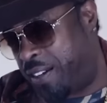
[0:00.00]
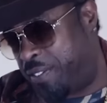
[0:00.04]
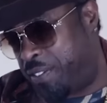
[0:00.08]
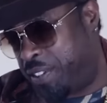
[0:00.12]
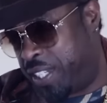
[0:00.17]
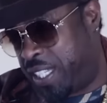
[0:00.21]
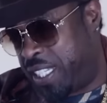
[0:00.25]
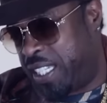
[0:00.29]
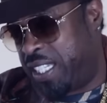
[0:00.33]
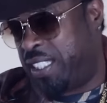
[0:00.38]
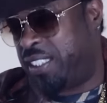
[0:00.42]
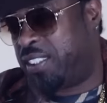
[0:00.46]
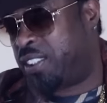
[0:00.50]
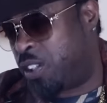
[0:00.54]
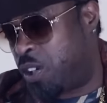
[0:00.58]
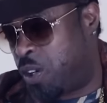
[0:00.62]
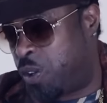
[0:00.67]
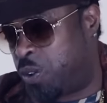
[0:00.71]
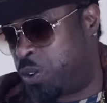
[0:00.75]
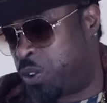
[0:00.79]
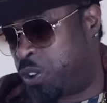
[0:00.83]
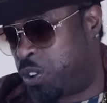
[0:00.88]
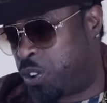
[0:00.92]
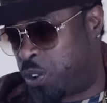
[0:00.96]
of an East
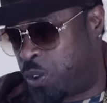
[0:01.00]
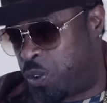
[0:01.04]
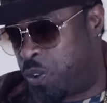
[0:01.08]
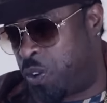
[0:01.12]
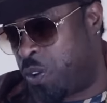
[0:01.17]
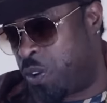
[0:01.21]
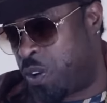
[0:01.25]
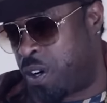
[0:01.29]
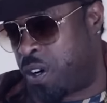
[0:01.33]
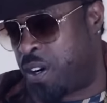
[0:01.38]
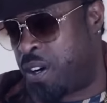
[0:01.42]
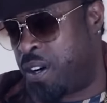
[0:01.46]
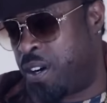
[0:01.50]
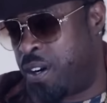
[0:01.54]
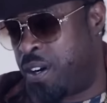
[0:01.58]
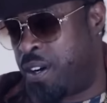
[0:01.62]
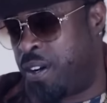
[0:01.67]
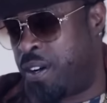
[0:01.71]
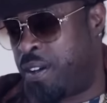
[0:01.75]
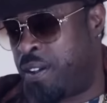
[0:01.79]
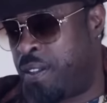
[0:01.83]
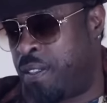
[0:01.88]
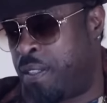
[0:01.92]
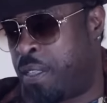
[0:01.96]
Coast tour,
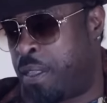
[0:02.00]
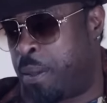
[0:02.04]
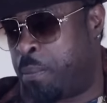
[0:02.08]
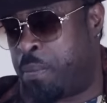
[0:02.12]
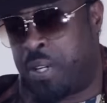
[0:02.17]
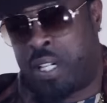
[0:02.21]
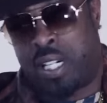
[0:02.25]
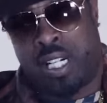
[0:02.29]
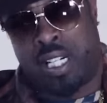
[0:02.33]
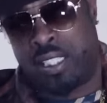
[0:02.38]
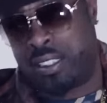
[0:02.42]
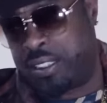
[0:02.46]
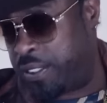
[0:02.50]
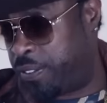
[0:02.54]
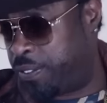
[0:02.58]
because